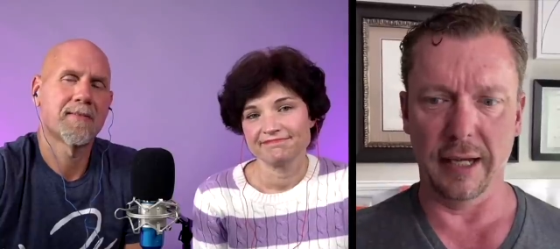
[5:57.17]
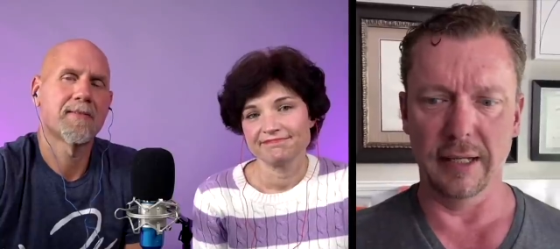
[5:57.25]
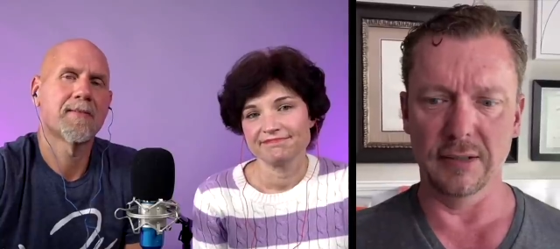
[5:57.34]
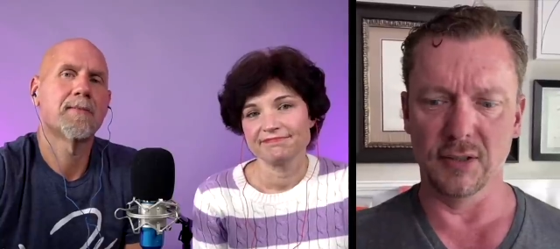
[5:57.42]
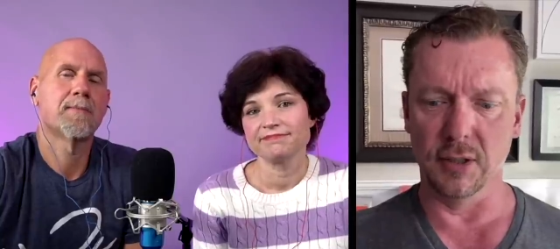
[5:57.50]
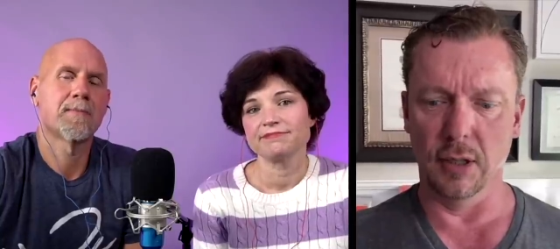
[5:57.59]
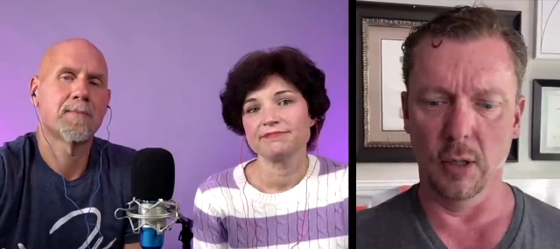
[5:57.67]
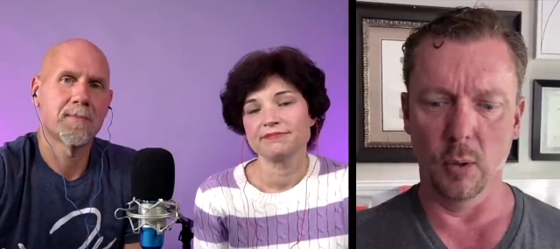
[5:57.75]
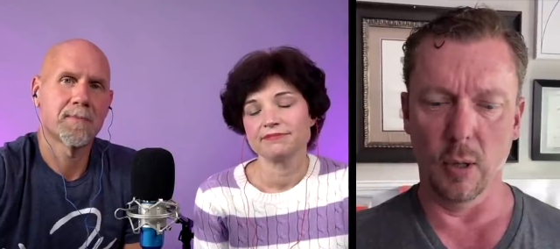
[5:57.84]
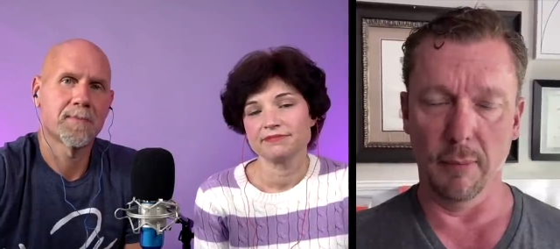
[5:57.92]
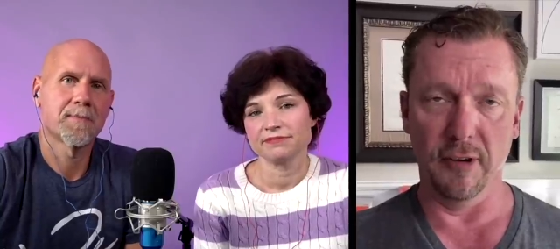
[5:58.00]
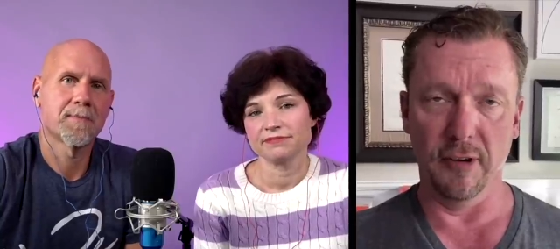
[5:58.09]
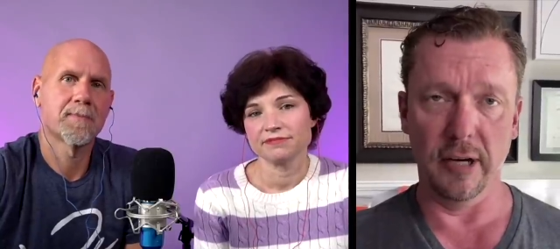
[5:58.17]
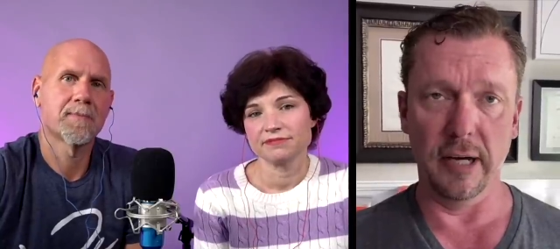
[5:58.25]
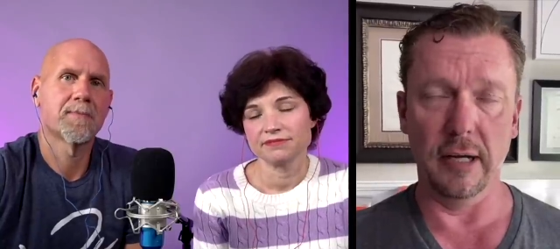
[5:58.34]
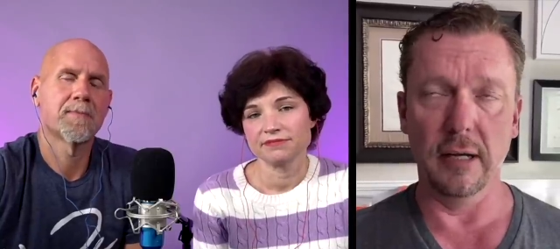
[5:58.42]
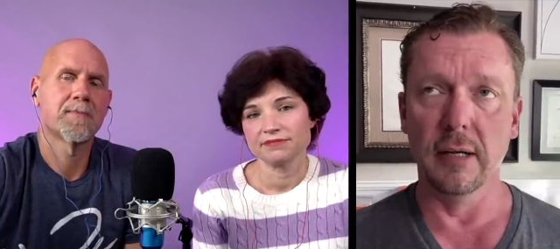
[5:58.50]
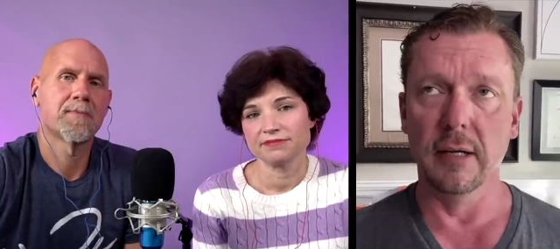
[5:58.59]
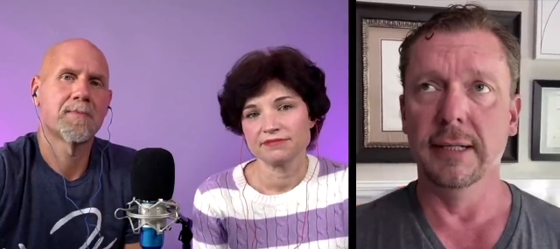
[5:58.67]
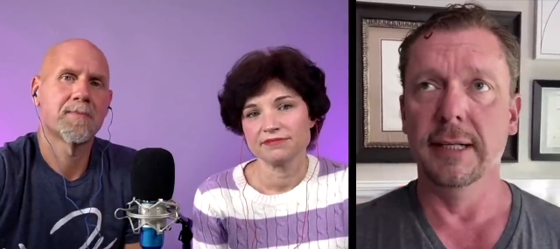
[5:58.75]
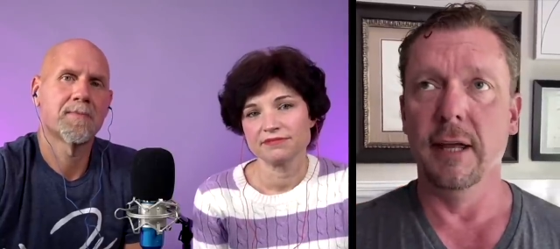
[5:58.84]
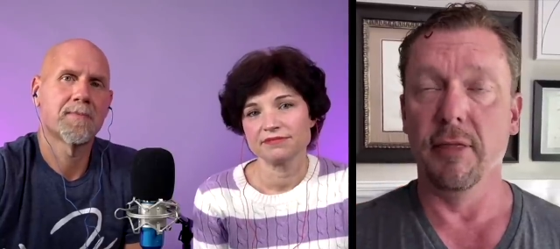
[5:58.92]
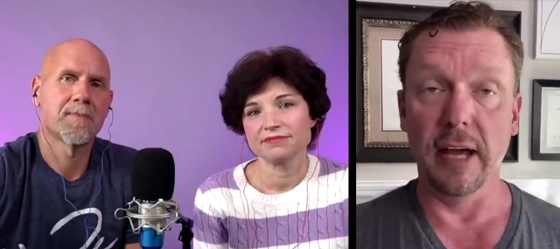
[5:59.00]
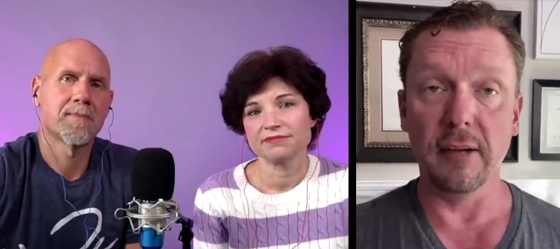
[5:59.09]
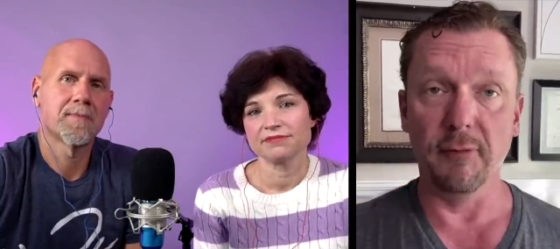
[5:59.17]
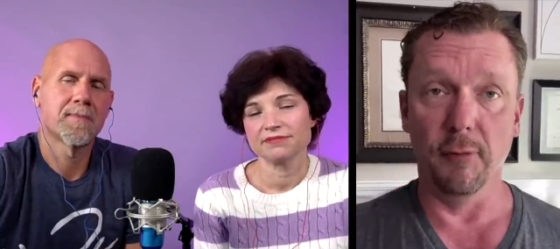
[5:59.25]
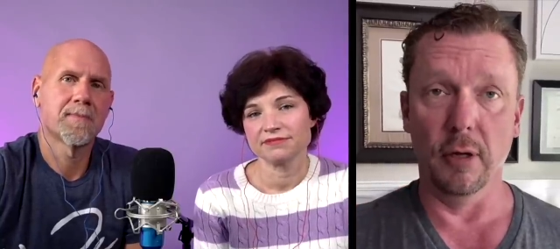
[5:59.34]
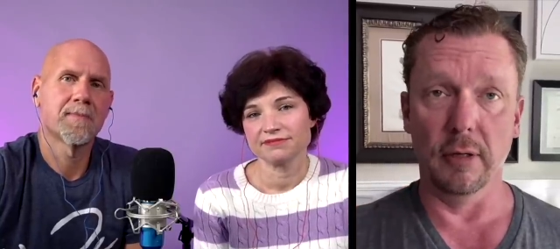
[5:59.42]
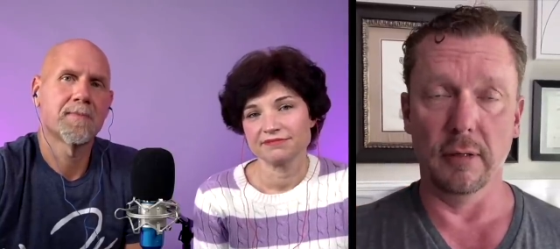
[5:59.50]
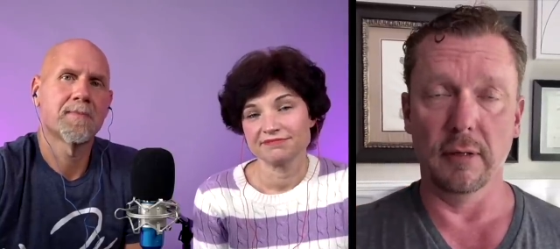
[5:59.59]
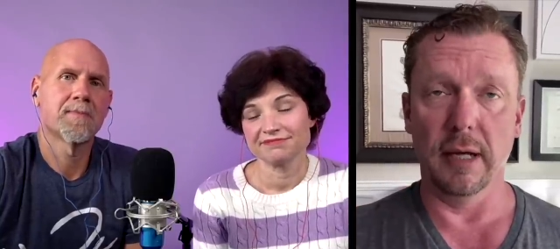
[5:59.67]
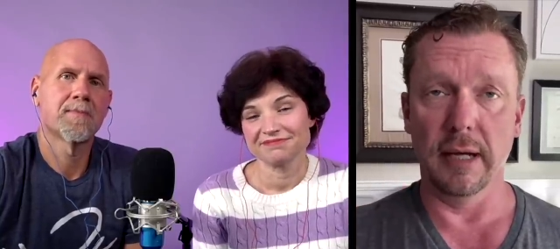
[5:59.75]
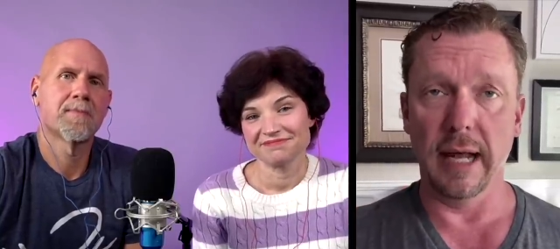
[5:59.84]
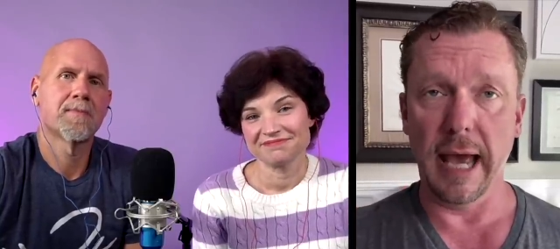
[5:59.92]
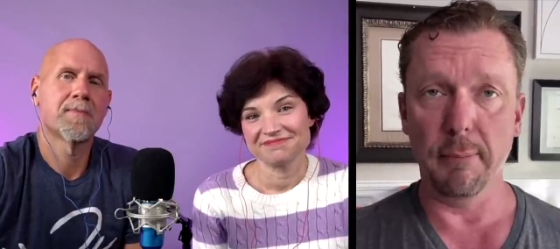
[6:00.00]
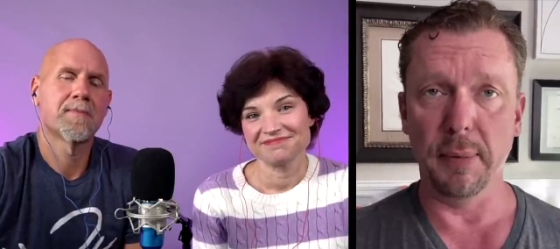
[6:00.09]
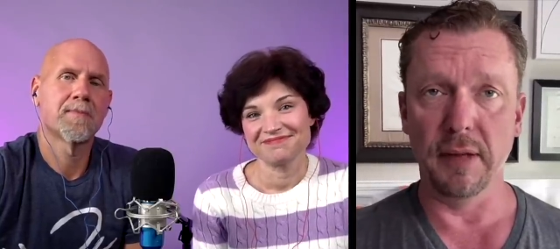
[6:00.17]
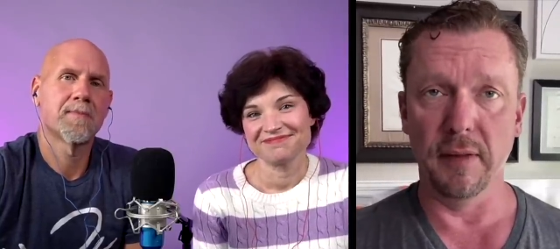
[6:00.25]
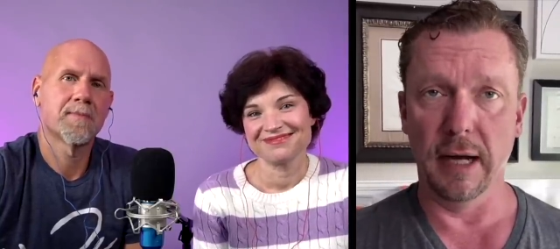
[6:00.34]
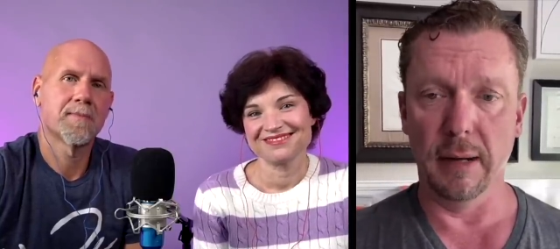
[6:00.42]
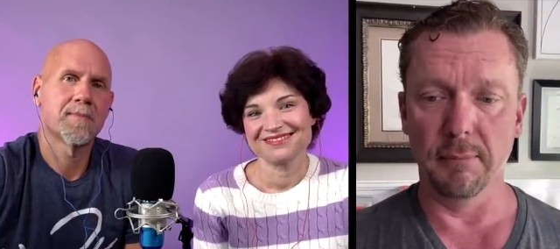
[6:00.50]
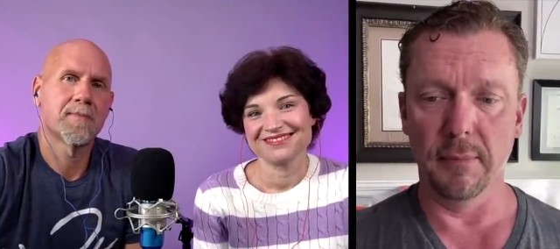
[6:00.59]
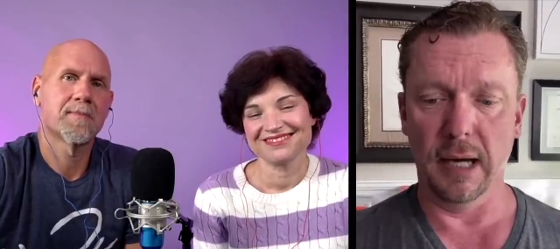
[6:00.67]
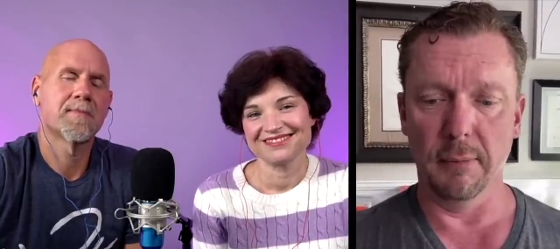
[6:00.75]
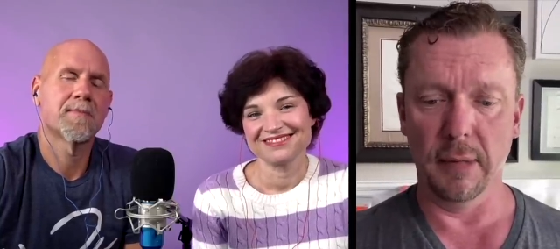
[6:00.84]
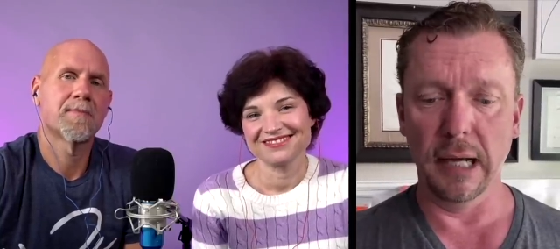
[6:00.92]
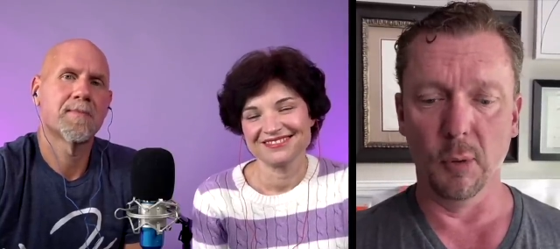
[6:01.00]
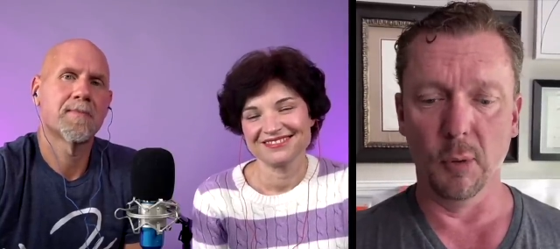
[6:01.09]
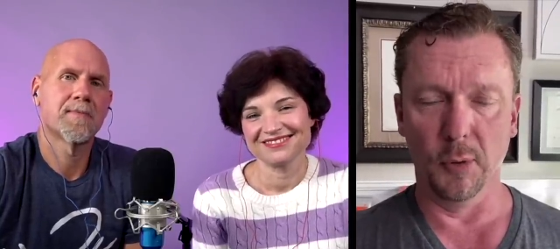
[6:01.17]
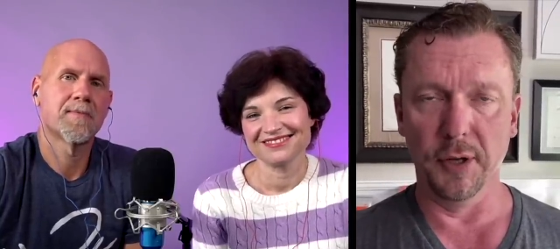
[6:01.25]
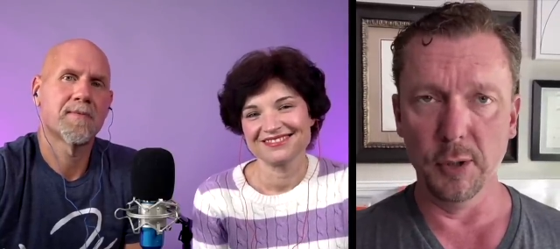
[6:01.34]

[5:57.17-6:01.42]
Speaker 1: And so I'm very thankful and happy that I'm able to do